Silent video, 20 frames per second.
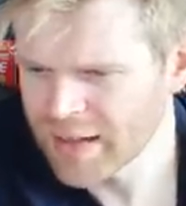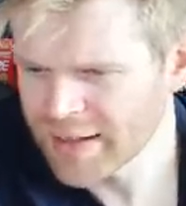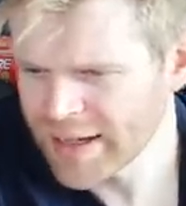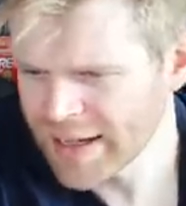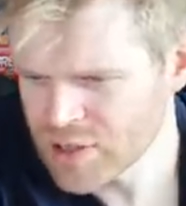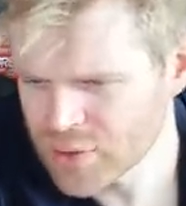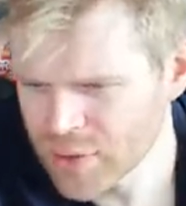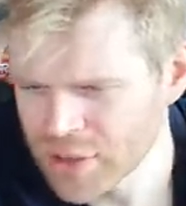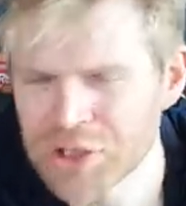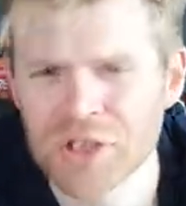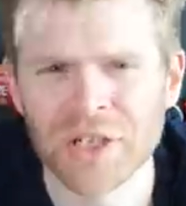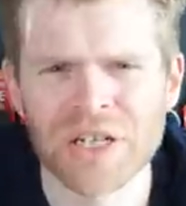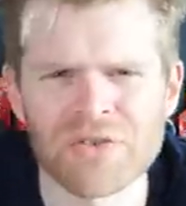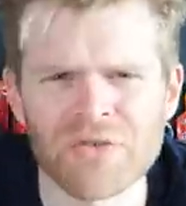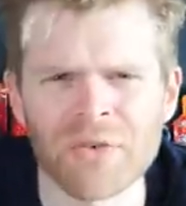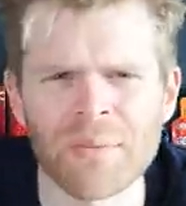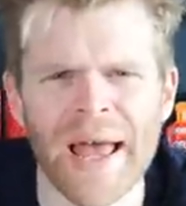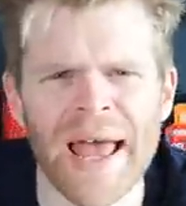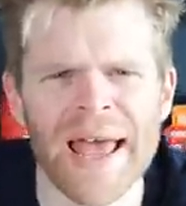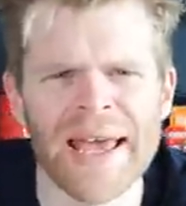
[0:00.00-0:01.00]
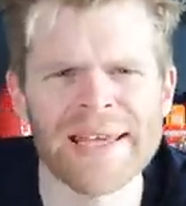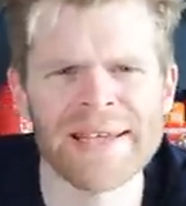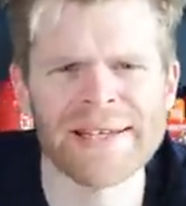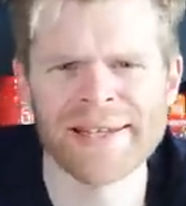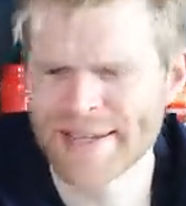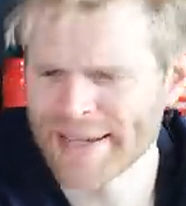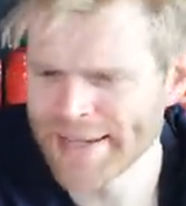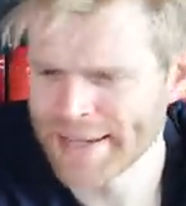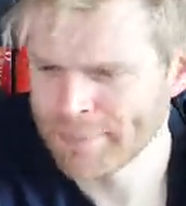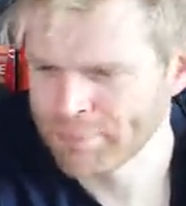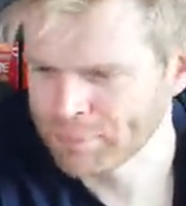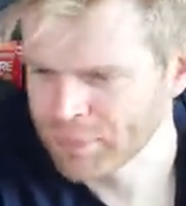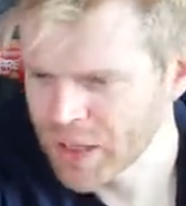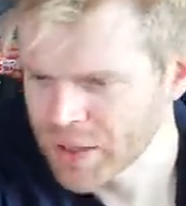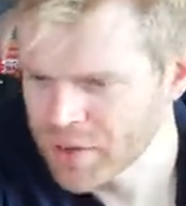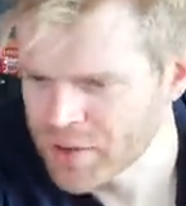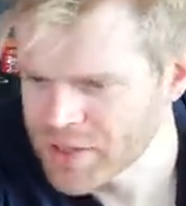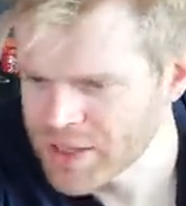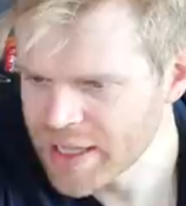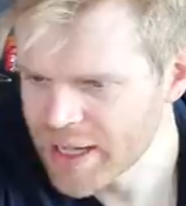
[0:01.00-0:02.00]
Next question is from AD,
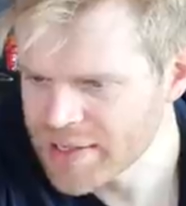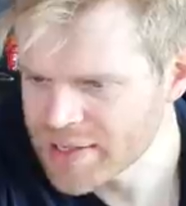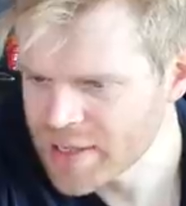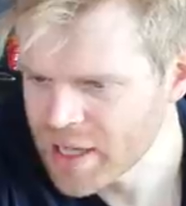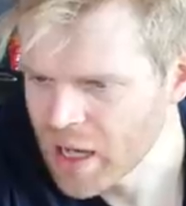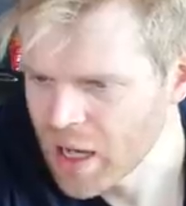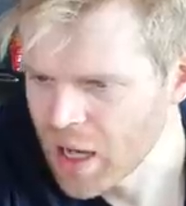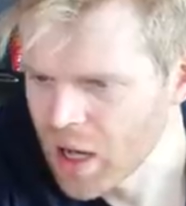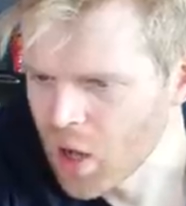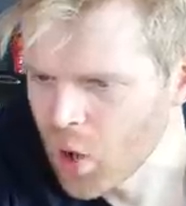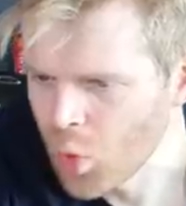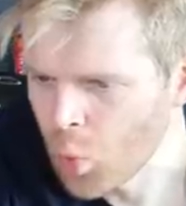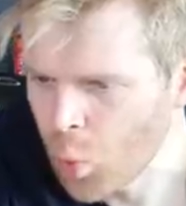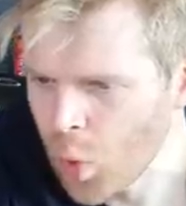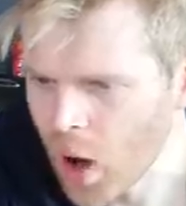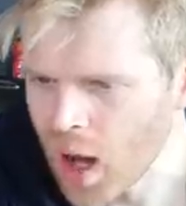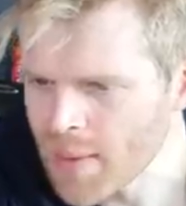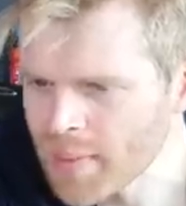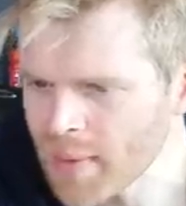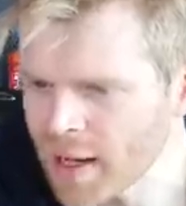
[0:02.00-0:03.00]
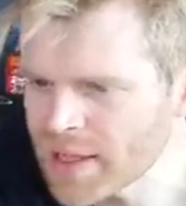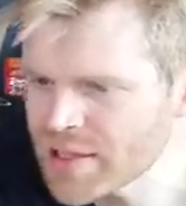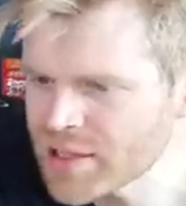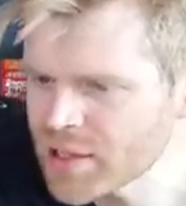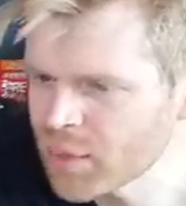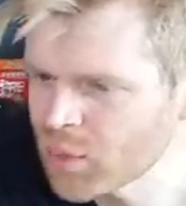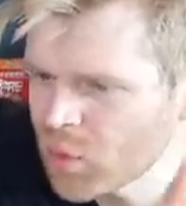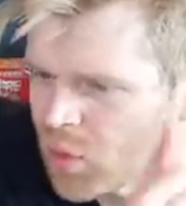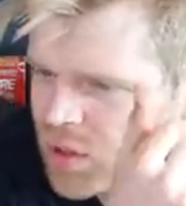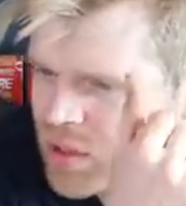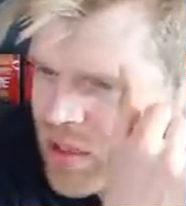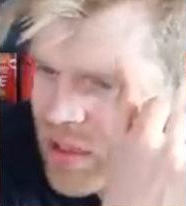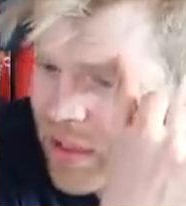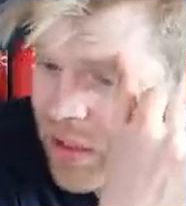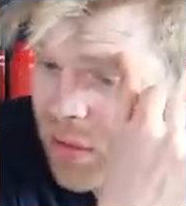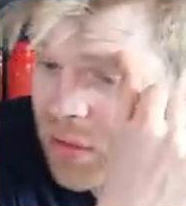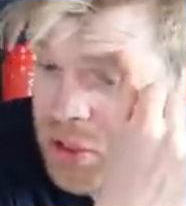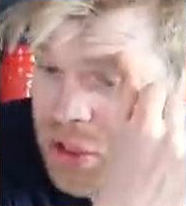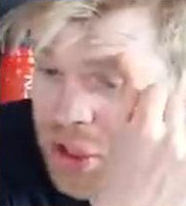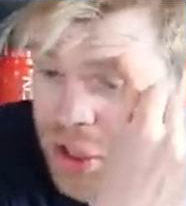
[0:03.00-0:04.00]
who says, why might someone
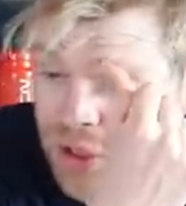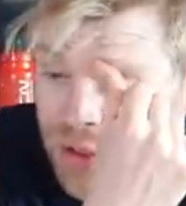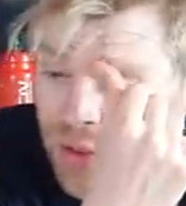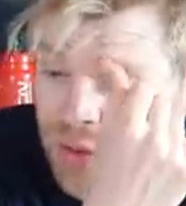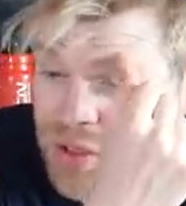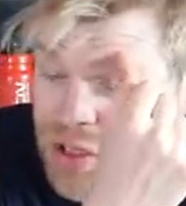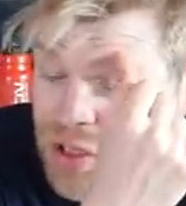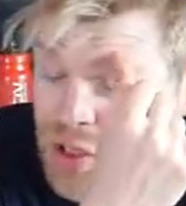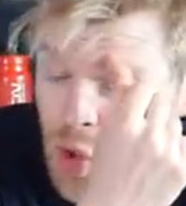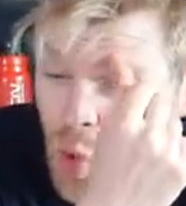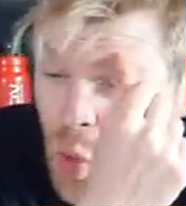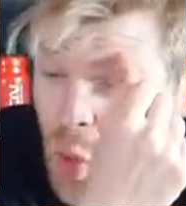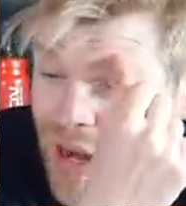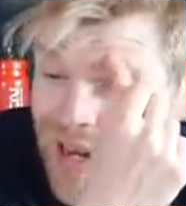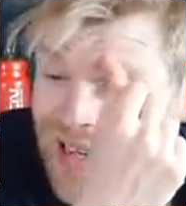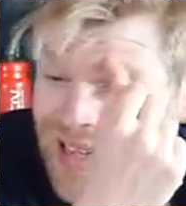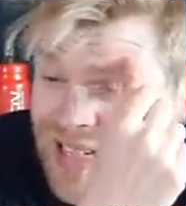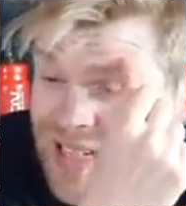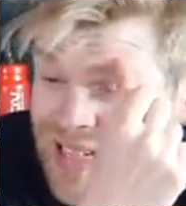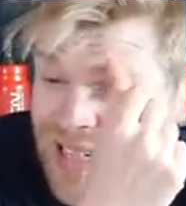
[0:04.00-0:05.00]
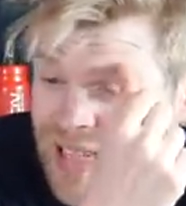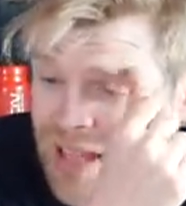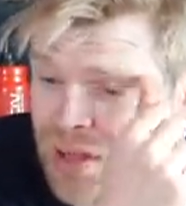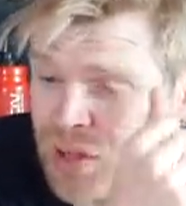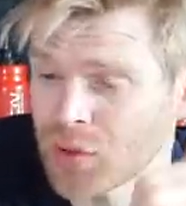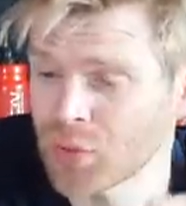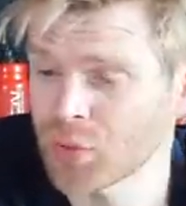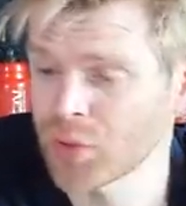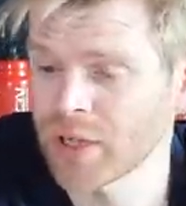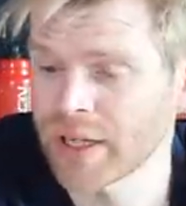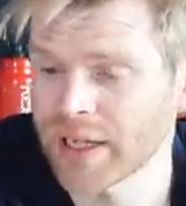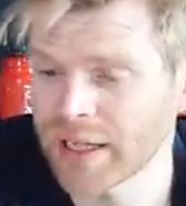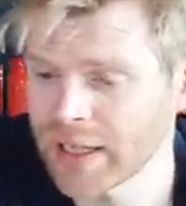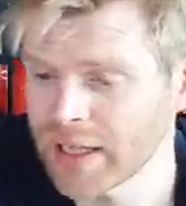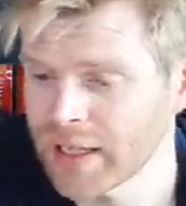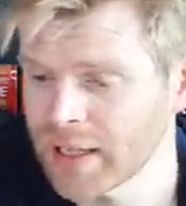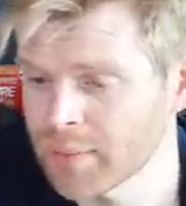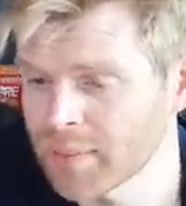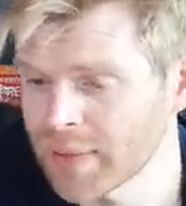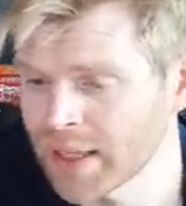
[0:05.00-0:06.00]
still choose
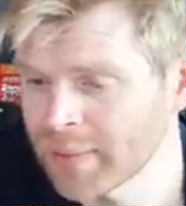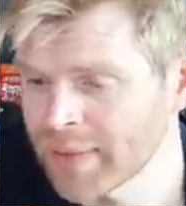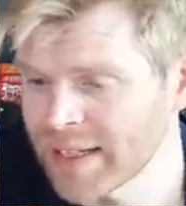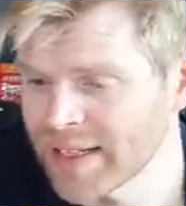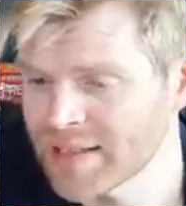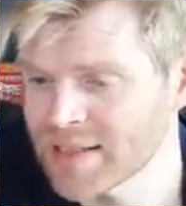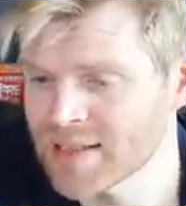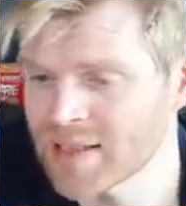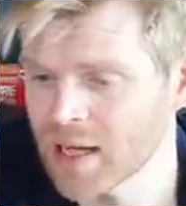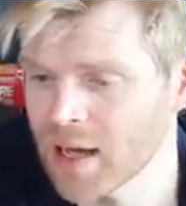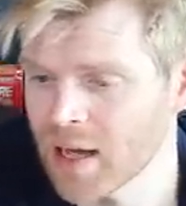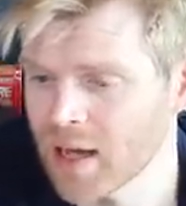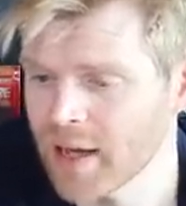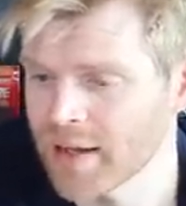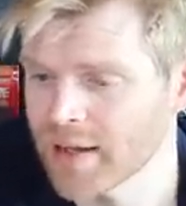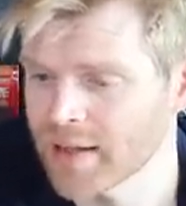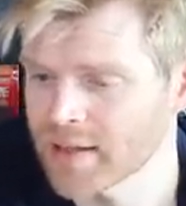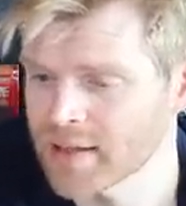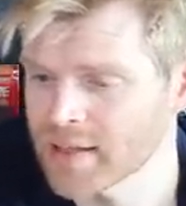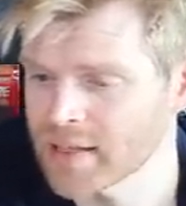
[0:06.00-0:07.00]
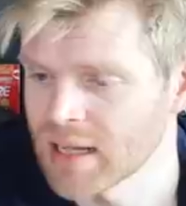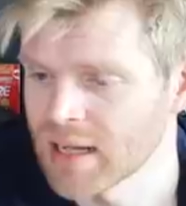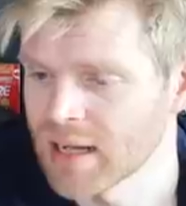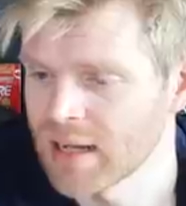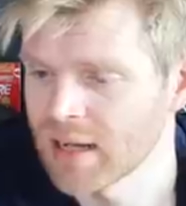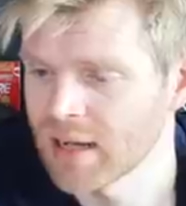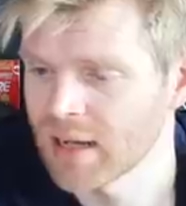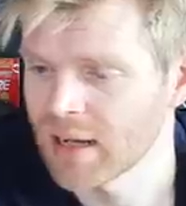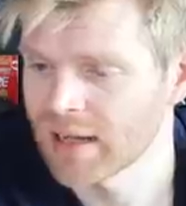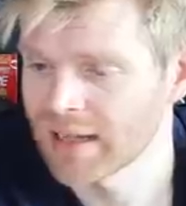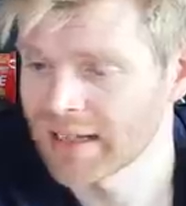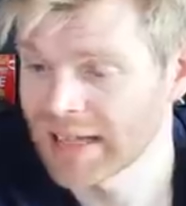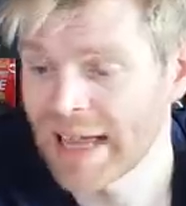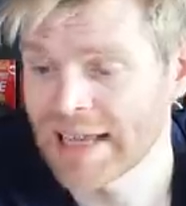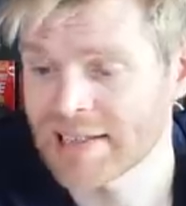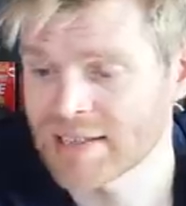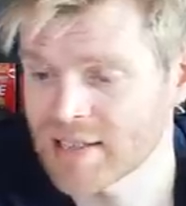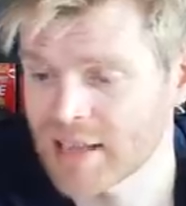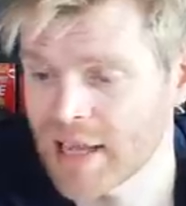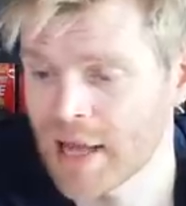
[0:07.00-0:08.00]
23 millimeter tyres
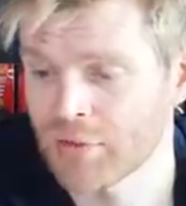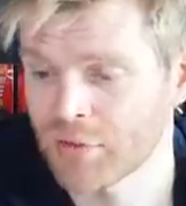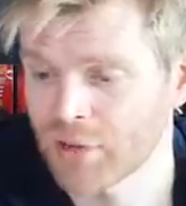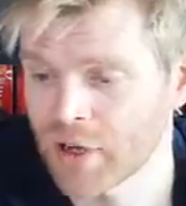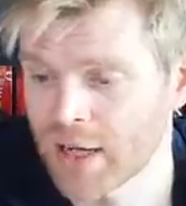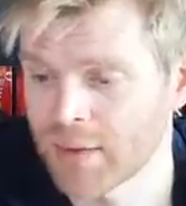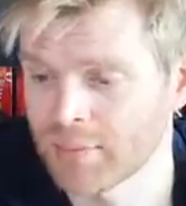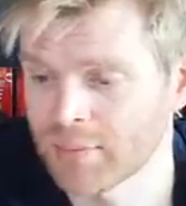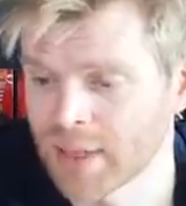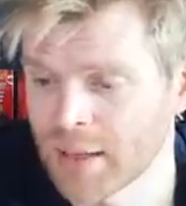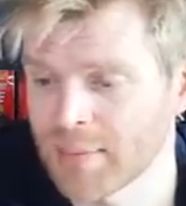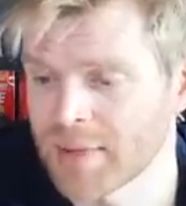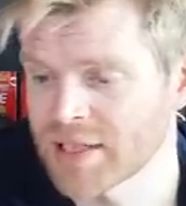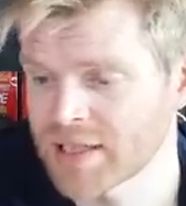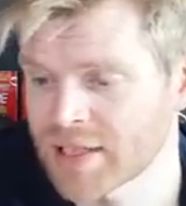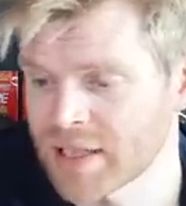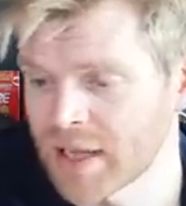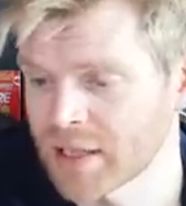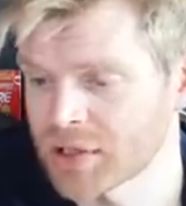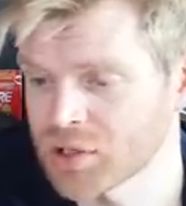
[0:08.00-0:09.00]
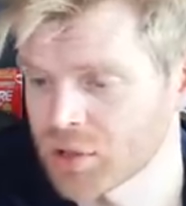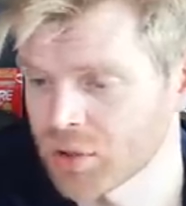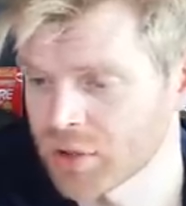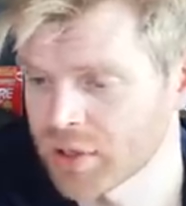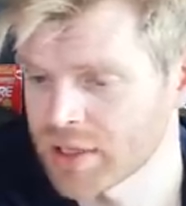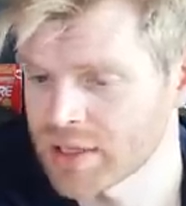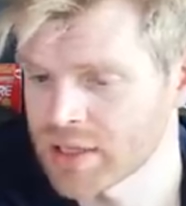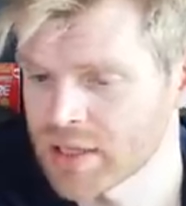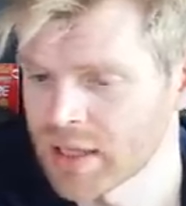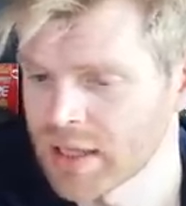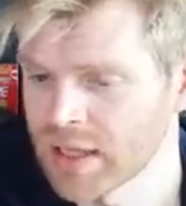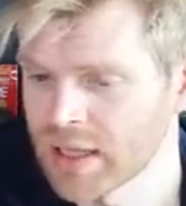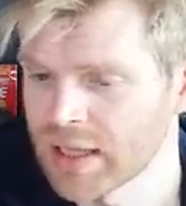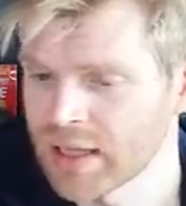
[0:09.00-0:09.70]
unless their frame limits their choice?